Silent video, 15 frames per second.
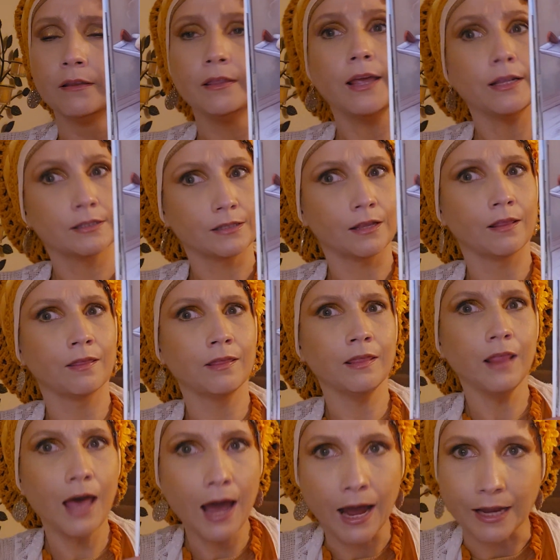"That's a
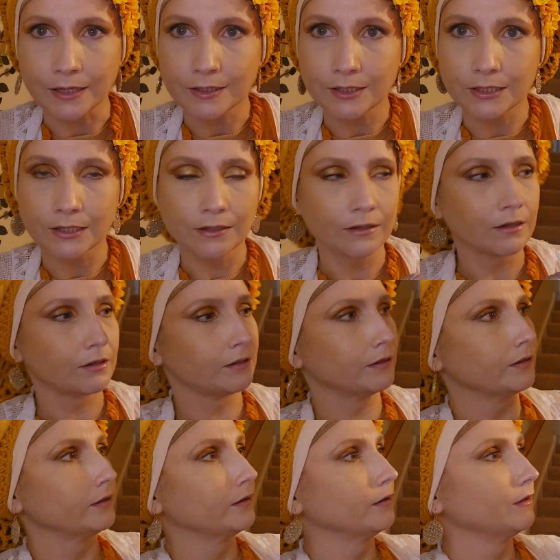lot."
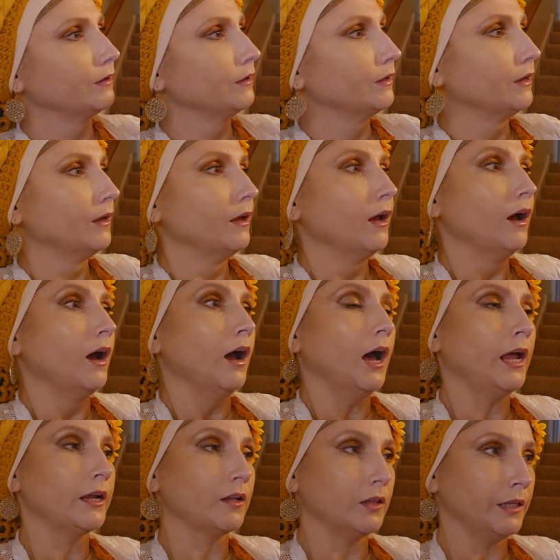
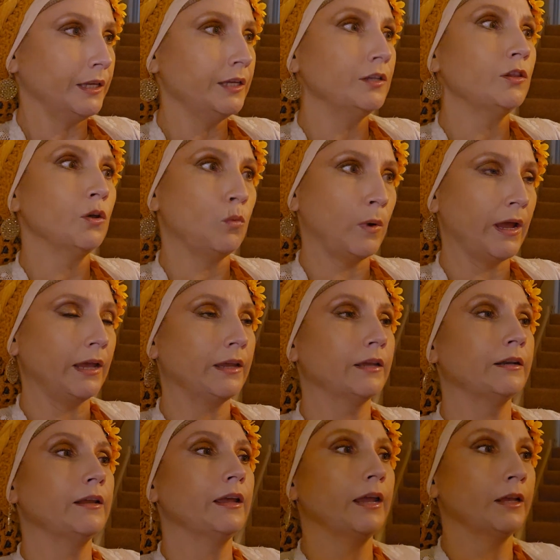"I cleaned the
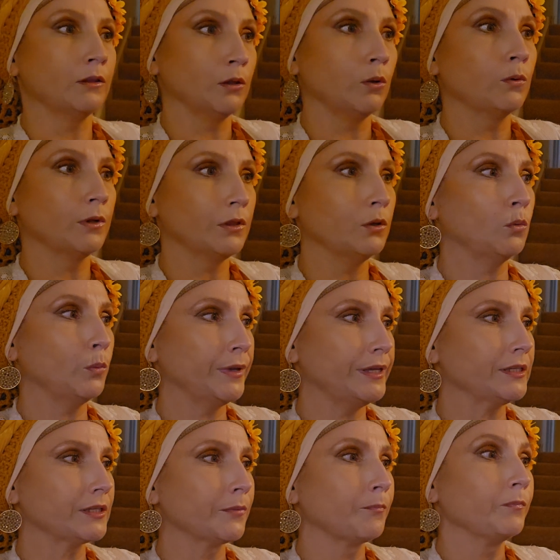wagon and loaded the
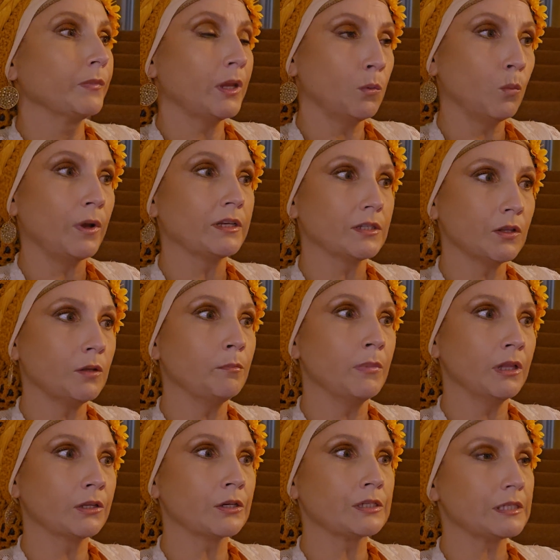wheat and went to the
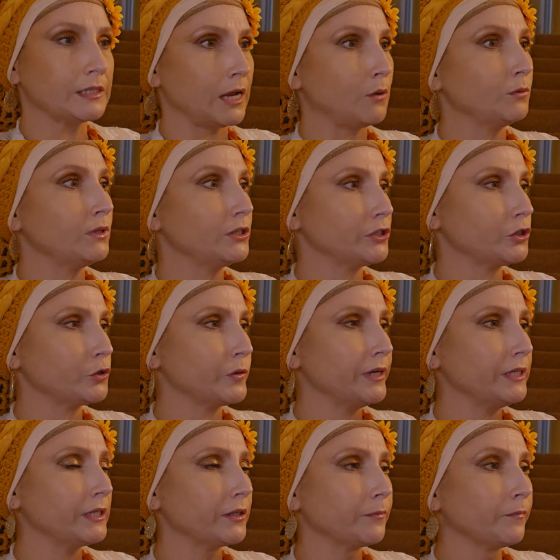miller's down the
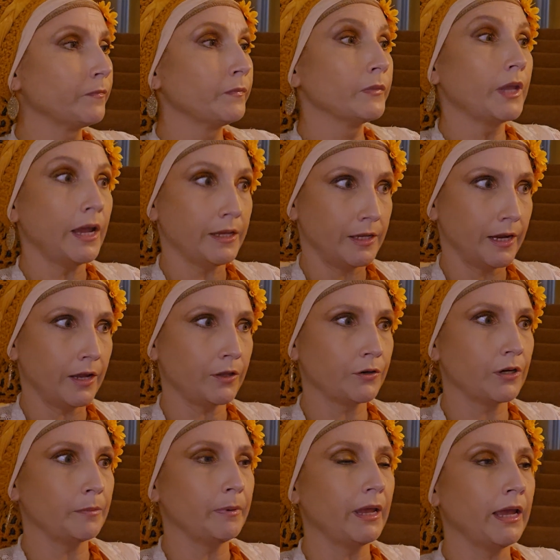street. I
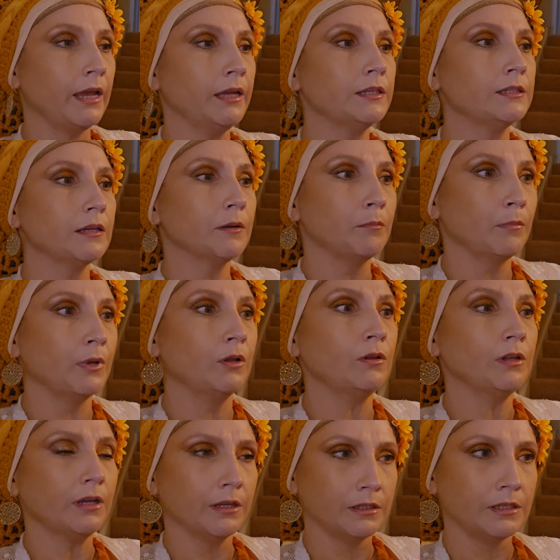gathered up eggs,
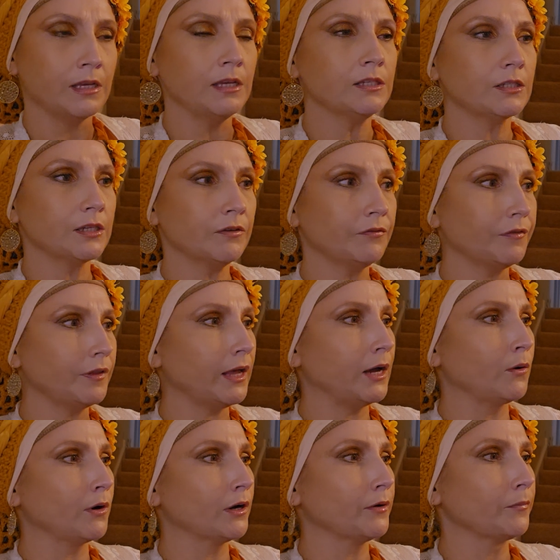milk, yeast, and
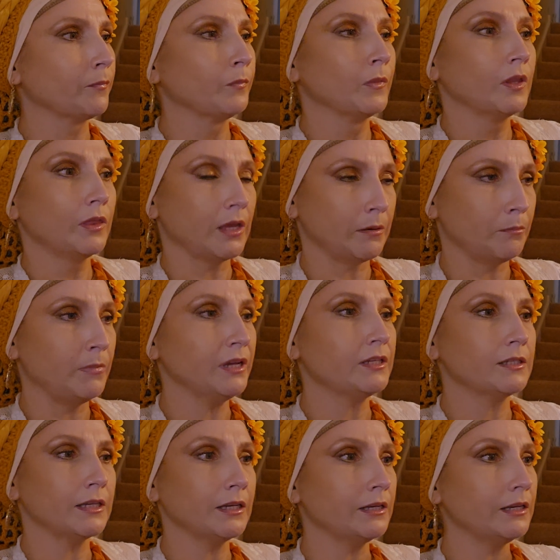flour, then
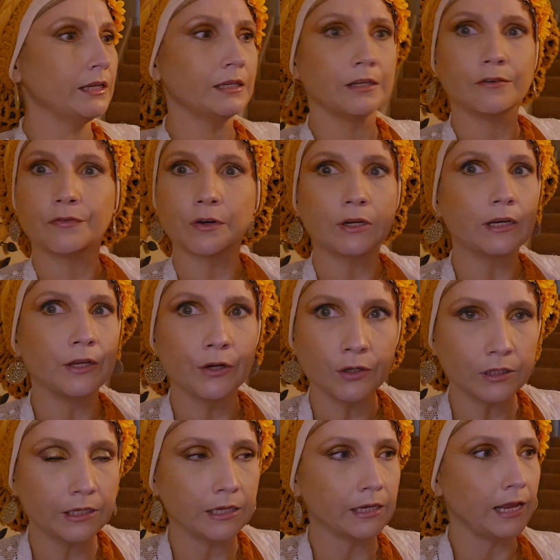mixed and kneaded for
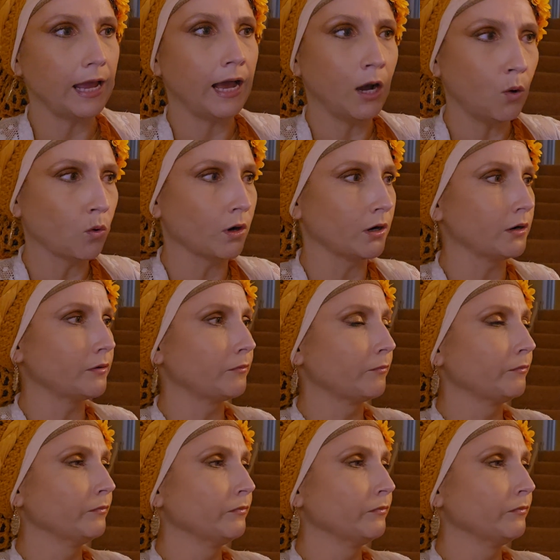nearly an hour.